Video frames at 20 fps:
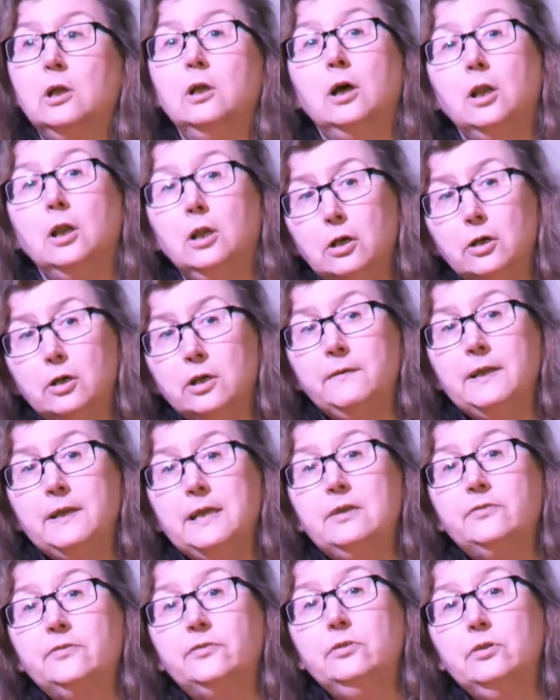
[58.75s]
A lot of it
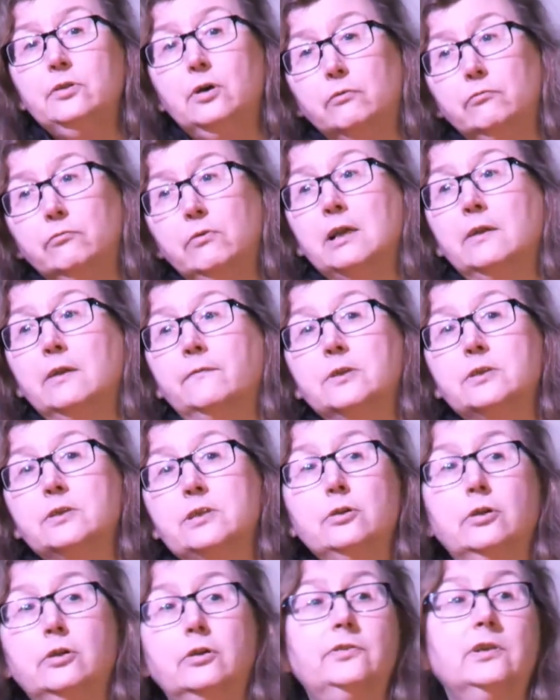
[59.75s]
is not relevant to
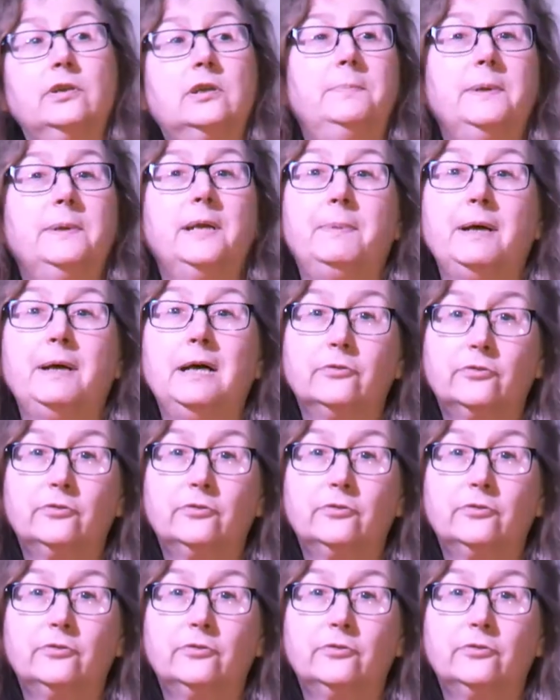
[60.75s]
you because it'll be about